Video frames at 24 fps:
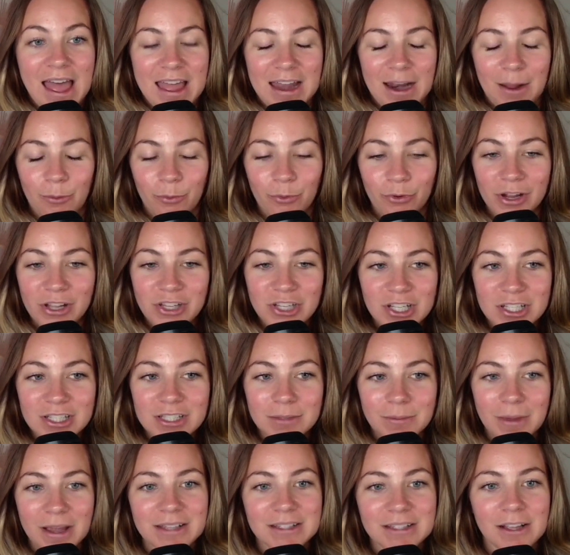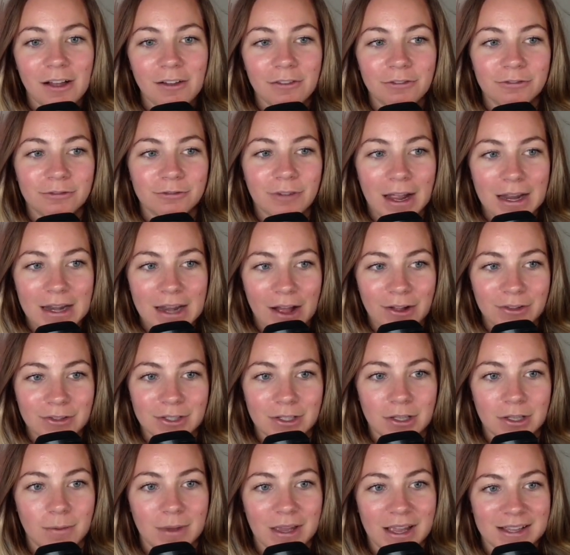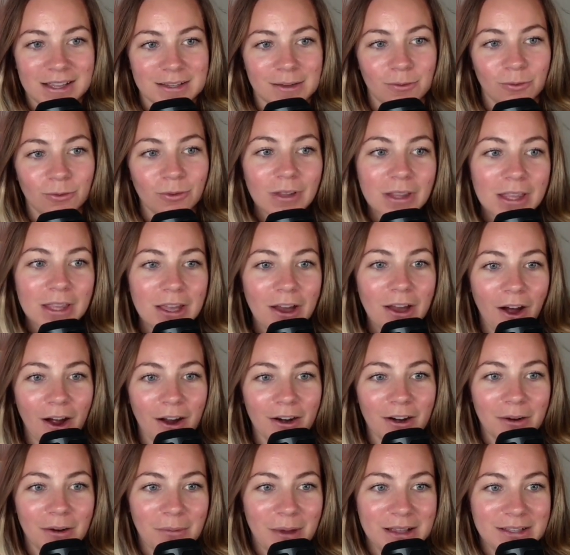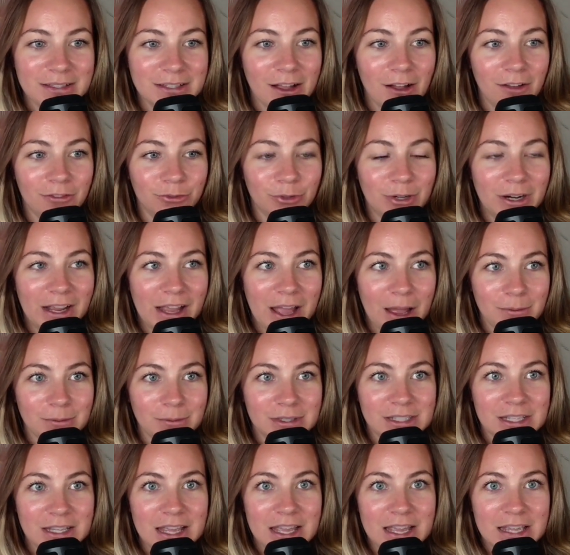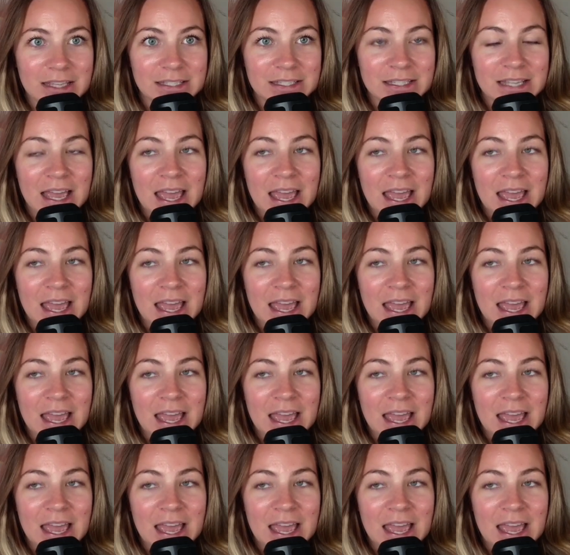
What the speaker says: And I'm preaching to myself right now too, because I'm really hard on myself when it comes to this.